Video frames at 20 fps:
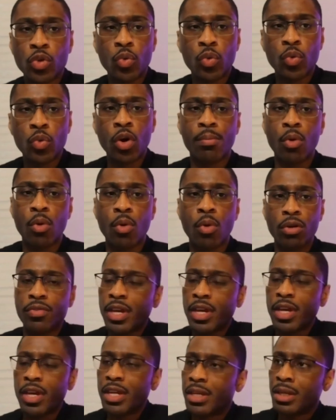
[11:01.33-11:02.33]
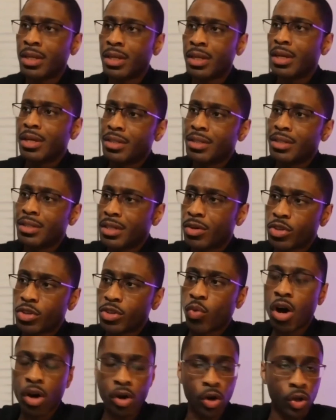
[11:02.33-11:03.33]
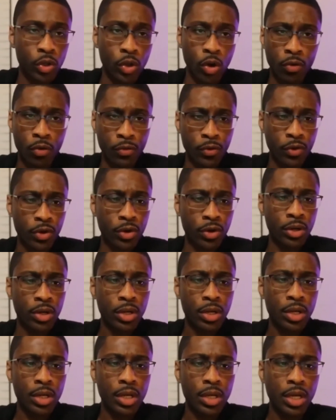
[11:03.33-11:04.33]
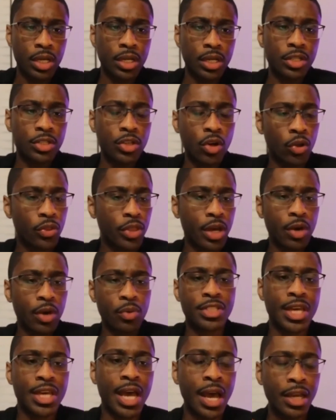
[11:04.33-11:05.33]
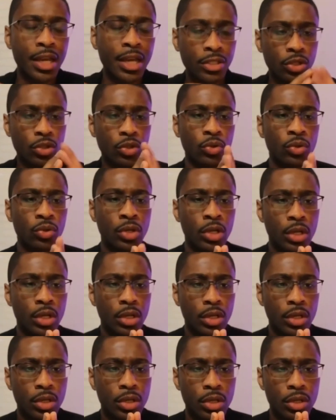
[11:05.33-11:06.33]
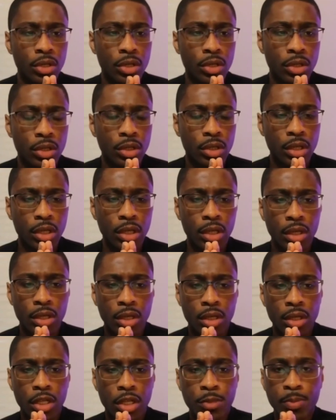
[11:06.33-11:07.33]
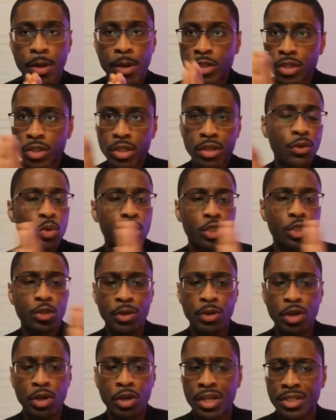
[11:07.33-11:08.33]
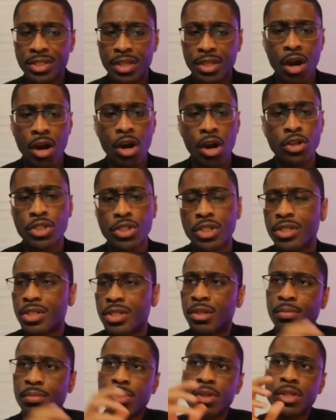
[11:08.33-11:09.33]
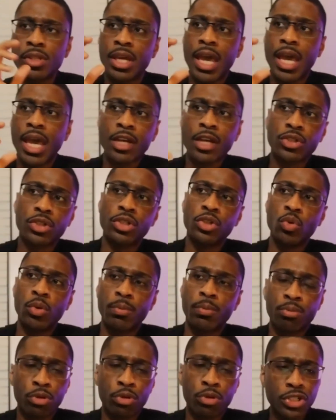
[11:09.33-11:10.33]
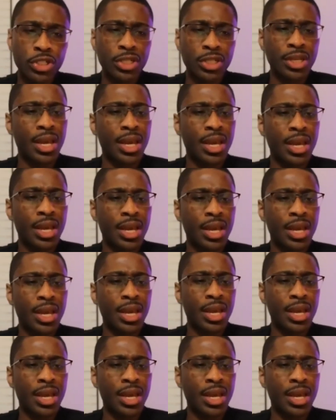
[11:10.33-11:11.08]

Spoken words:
you weren't motivated to walk all over an adult that was kind to you, especially if you experienced the harshness and the bullying. Actually, you appreciated